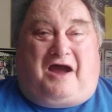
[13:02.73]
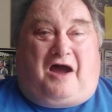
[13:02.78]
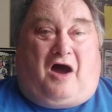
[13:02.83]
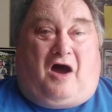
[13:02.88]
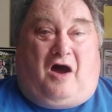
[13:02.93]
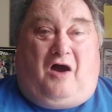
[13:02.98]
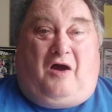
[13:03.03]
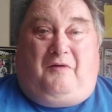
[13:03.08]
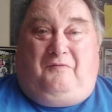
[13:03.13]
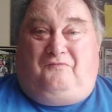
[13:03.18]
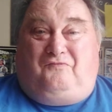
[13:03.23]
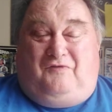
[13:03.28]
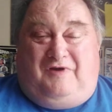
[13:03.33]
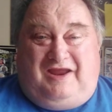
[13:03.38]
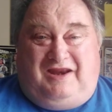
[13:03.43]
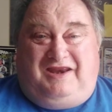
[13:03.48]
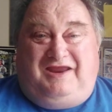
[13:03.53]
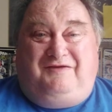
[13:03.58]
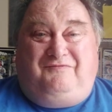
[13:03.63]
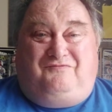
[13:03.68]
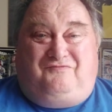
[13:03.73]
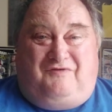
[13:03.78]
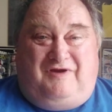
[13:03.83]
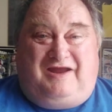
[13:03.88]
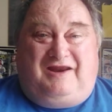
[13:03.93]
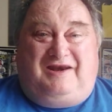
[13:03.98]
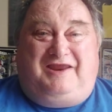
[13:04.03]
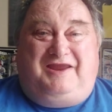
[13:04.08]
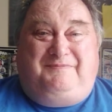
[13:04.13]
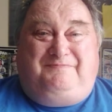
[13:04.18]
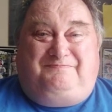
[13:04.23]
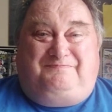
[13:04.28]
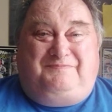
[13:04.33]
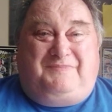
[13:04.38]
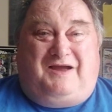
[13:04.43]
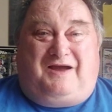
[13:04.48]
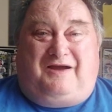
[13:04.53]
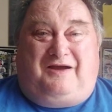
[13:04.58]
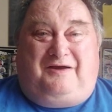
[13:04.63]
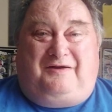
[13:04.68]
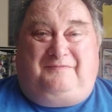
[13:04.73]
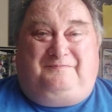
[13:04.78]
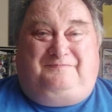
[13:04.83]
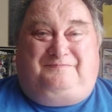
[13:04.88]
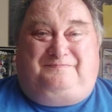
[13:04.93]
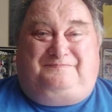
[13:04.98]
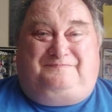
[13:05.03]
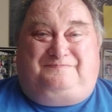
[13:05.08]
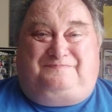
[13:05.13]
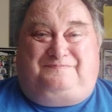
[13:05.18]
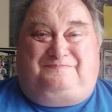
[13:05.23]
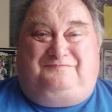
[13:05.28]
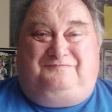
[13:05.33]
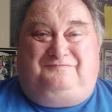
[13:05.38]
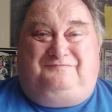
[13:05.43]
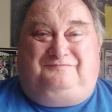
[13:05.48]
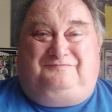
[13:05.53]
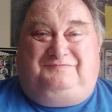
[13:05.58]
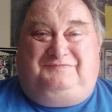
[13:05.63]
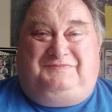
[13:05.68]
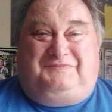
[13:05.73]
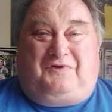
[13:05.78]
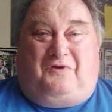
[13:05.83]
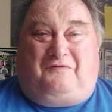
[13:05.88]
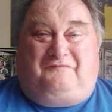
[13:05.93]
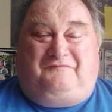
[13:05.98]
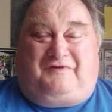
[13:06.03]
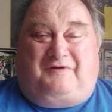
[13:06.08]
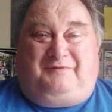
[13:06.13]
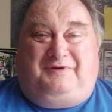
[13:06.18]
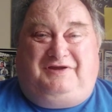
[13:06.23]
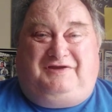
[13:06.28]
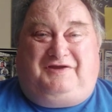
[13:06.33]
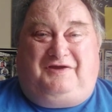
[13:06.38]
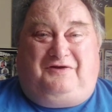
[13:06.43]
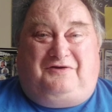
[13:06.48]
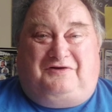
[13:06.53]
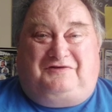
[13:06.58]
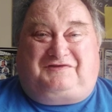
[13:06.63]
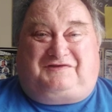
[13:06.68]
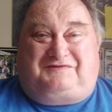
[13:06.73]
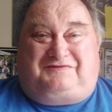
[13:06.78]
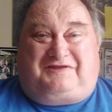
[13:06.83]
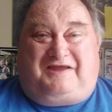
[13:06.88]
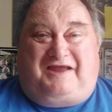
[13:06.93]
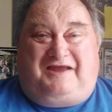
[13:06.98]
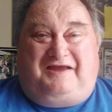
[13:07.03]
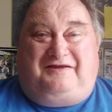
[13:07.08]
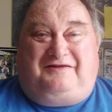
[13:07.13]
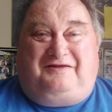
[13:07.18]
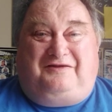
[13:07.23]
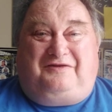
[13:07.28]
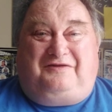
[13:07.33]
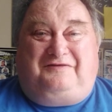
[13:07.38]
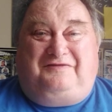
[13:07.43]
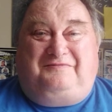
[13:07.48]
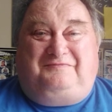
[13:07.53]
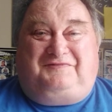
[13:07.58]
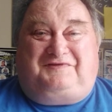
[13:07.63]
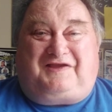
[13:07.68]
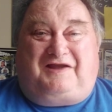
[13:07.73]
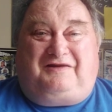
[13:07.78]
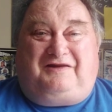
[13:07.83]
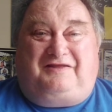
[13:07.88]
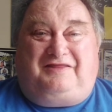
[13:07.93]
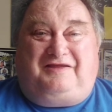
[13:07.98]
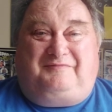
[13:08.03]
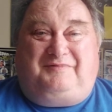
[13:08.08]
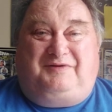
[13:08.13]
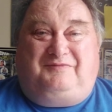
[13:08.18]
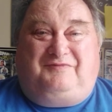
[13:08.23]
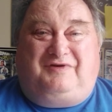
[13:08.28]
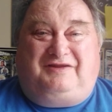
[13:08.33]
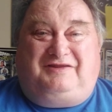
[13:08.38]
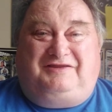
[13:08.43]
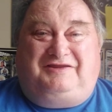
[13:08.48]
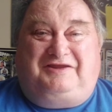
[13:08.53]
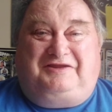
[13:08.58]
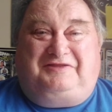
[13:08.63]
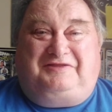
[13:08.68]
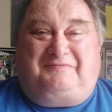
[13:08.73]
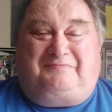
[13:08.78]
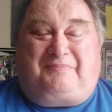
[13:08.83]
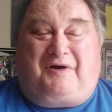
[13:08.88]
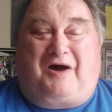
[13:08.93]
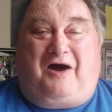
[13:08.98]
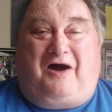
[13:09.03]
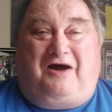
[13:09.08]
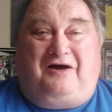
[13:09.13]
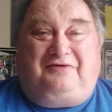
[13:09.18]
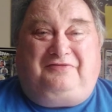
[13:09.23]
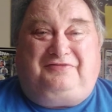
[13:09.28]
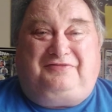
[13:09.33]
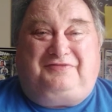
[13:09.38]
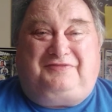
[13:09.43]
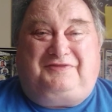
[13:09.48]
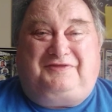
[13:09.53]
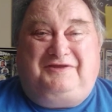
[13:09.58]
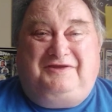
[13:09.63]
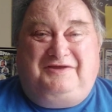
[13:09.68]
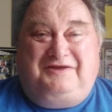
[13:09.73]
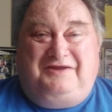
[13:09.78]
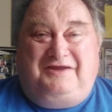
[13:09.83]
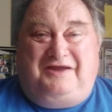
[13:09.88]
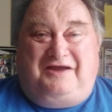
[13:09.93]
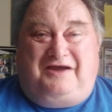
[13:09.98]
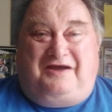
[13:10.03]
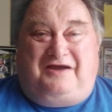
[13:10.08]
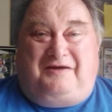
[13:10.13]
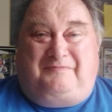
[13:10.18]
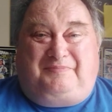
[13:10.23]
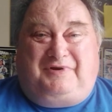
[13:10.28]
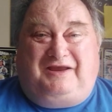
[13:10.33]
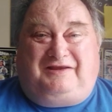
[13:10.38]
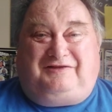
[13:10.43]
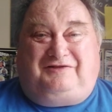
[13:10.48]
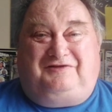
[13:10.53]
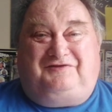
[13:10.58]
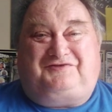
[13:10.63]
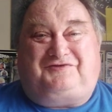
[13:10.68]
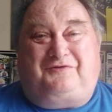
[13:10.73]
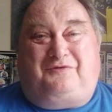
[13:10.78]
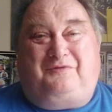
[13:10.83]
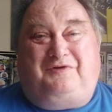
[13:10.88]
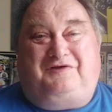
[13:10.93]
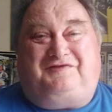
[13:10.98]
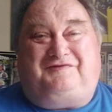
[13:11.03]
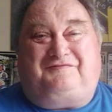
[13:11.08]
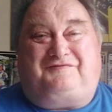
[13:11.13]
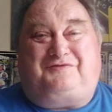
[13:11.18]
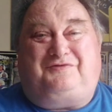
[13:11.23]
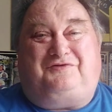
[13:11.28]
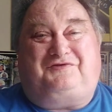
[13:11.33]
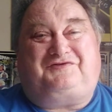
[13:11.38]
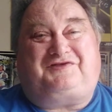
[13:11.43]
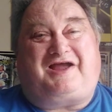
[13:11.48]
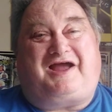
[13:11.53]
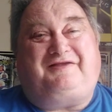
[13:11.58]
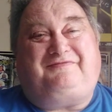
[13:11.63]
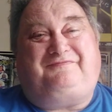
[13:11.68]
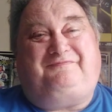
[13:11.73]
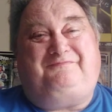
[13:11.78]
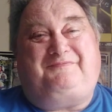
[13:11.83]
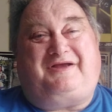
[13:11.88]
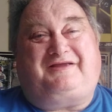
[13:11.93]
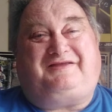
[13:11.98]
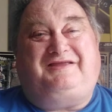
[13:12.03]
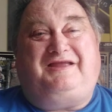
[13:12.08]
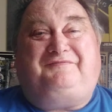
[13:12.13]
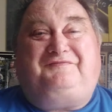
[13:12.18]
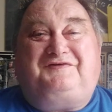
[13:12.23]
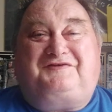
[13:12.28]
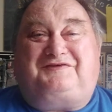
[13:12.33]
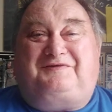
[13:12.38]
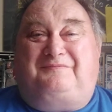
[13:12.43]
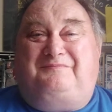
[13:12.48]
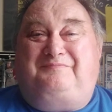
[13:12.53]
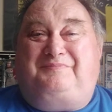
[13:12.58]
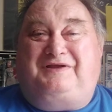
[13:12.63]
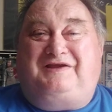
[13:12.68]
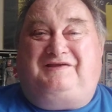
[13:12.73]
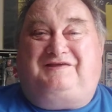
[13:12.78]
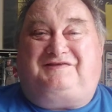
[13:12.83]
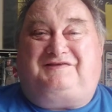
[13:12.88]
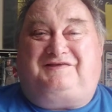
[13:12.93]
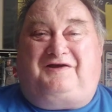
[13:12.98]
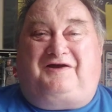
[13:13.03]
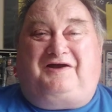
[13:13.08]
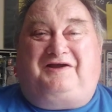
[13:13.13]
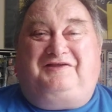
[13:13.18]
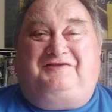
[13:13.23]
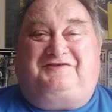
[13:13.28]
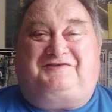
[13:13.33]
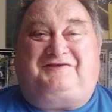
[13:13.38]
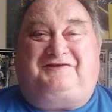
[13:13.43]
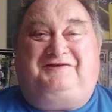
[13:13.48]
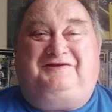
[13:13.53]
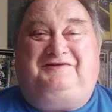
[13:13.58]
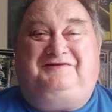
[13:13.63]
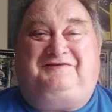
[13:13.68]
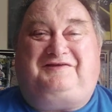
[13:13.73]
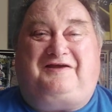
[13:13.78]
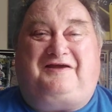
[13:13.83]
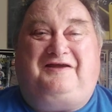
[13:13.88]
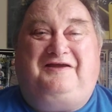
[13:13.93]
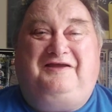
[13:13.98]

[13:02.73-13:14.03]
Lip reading: are really, really not very good. A lot of them sound like they've been written in the bath. Beatles always, of course, had magnificent B-sides, and